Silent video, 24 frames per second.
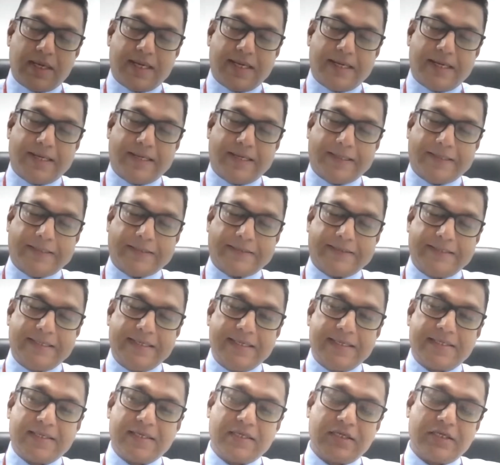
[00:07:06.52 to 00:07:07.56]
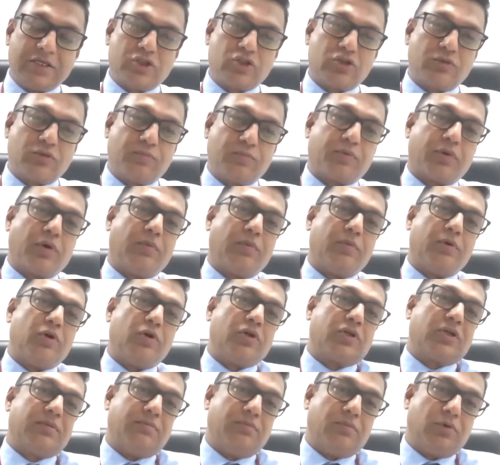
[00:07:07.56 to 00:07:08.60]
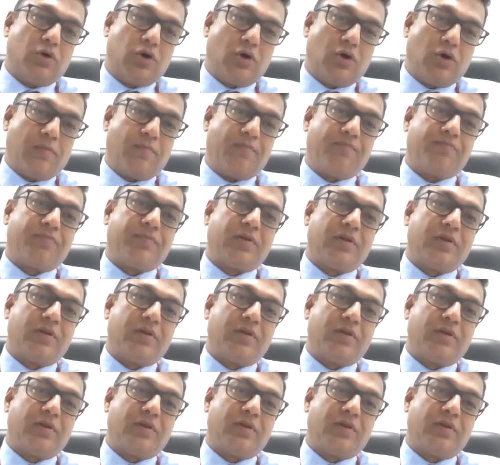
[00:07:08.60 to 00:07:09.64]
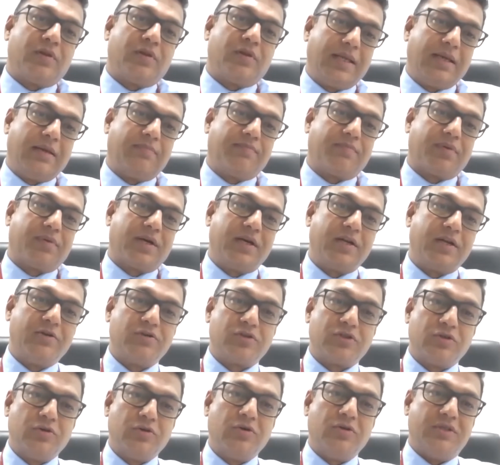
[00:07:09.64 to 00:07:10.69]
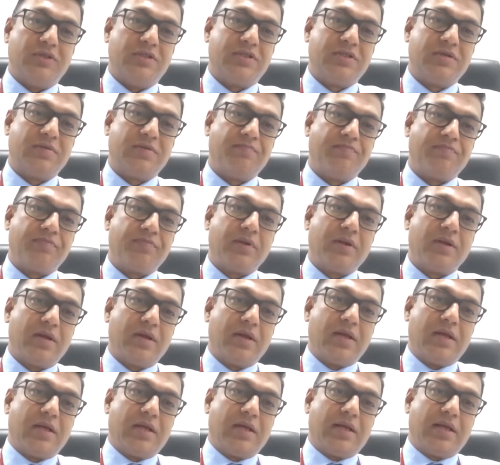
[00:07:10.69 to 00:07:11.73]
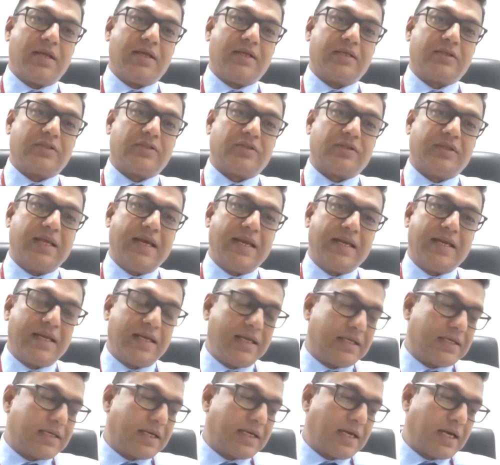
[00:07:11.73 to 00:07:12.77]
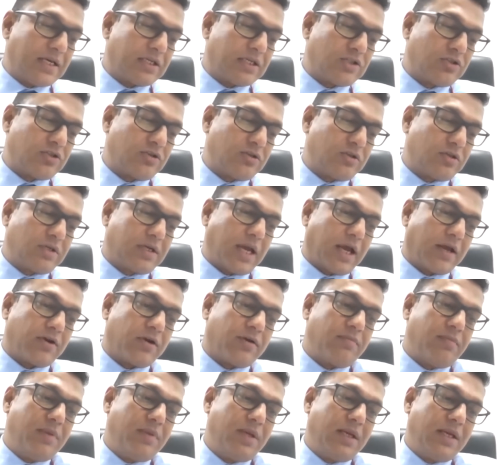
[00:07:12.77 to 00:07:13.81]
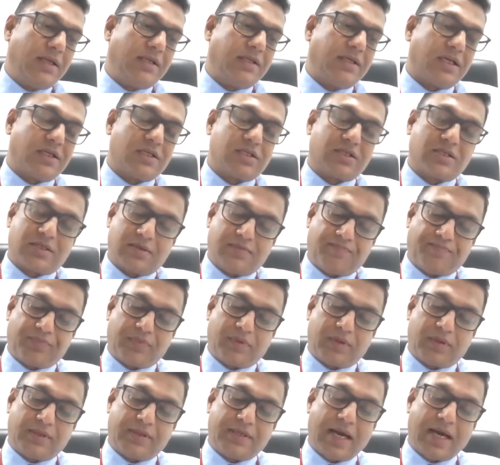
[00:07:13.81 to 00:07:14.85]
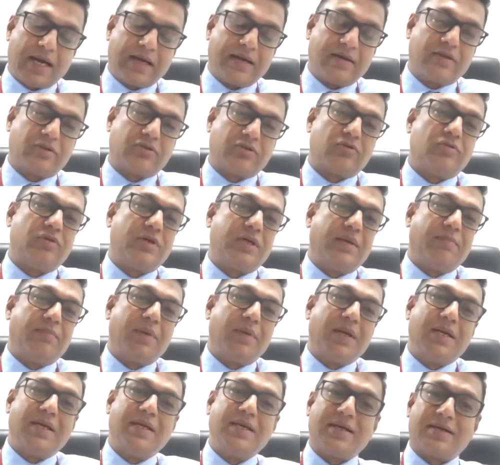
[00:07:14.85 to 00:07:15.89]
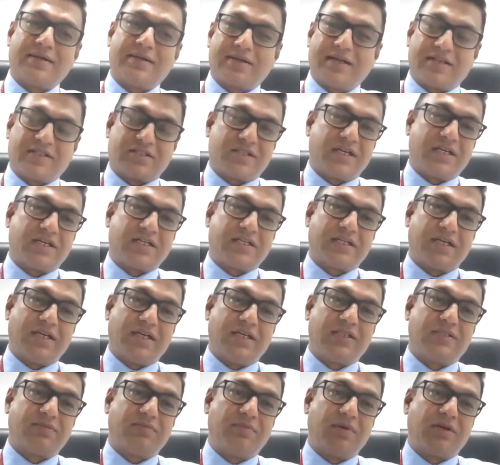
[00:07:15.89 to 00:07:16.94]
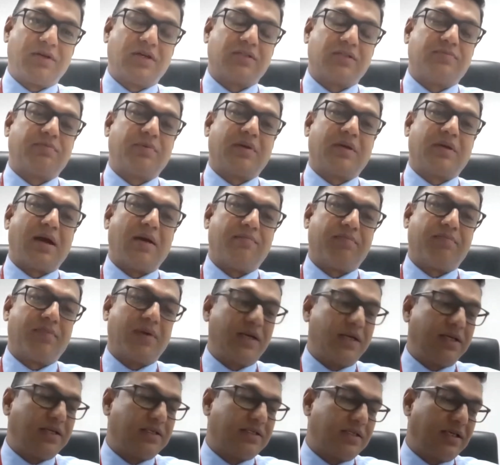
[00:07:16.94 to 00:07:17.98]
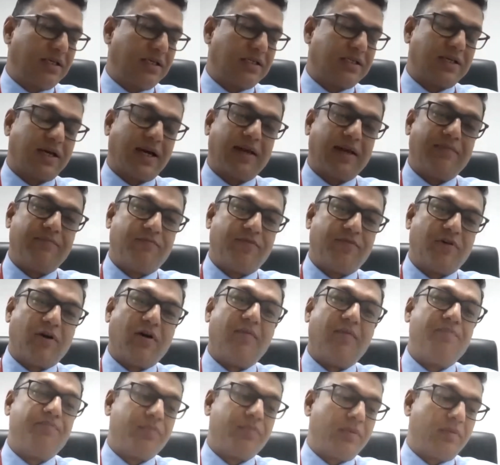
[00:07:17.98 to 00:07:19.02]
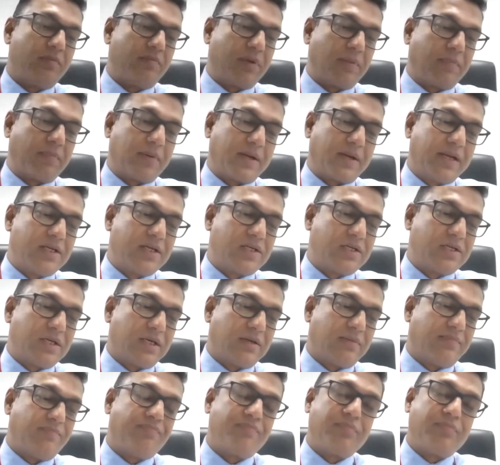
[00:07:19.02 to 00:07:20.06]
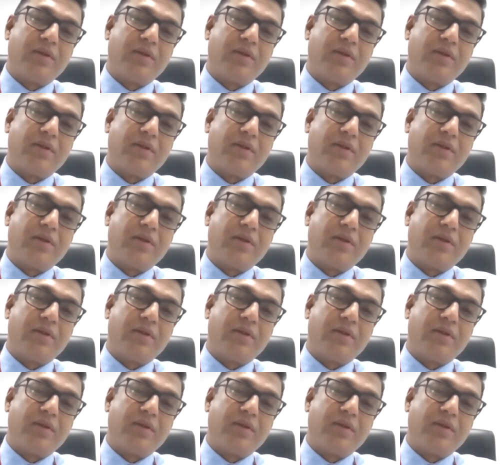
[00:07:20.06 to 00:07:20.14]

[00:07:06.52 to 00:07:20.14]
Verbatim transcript: uh, thinking is to promote more locally produced goods, so then it has cannot be just done through immediate restrictions because companies need time for preparation.